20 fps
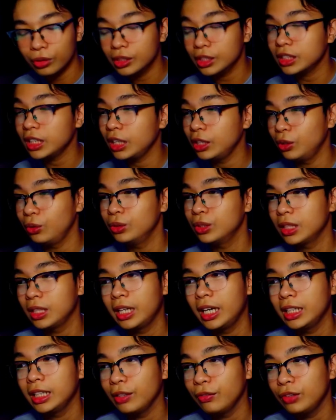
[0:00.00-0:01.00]
on the Cynos
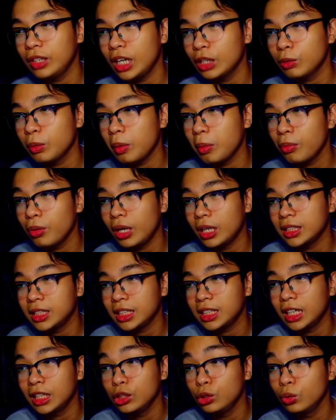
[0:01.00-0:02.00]
Lite. If you guys remember, I
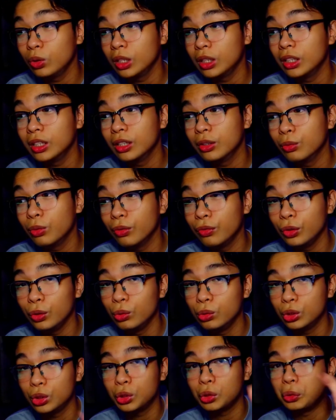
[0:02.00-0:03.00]
said I'd do a
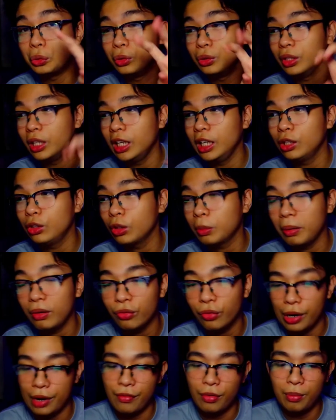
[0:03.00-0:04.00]
review soon, and it took me
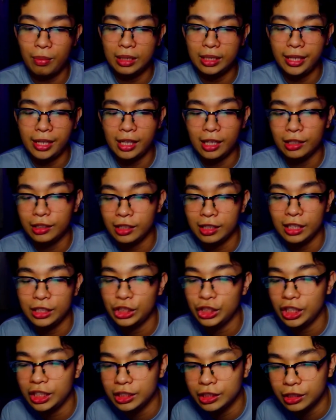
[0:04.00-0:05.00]
forever basically until I
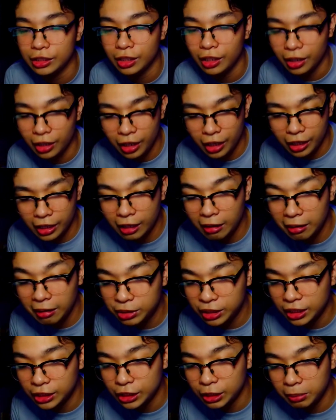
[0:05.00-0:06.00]
changed. Now I'm
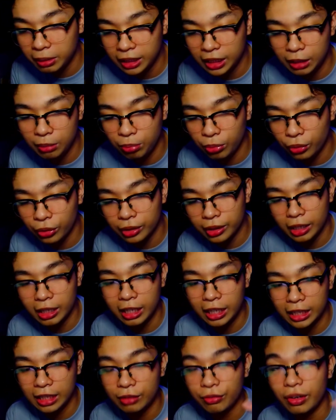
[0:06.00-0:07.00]
changing my keyboard,
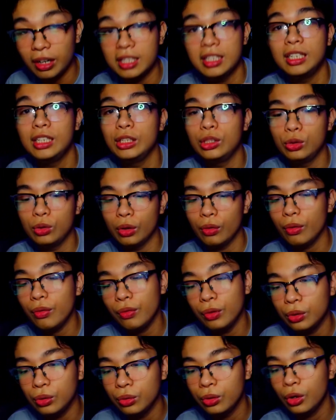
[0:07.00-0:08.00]
and I can finally do a
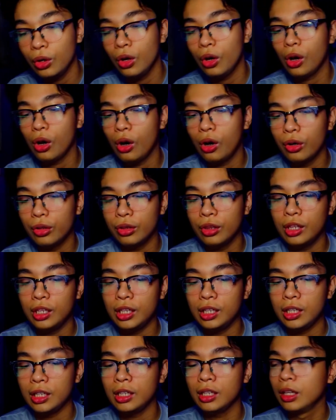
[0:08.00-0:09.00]
review on
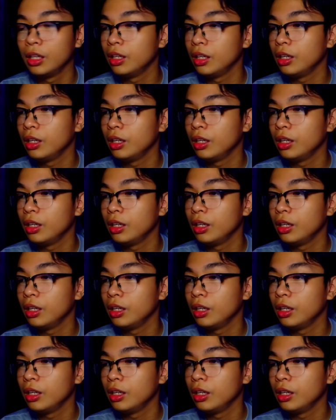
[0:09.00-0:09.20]
the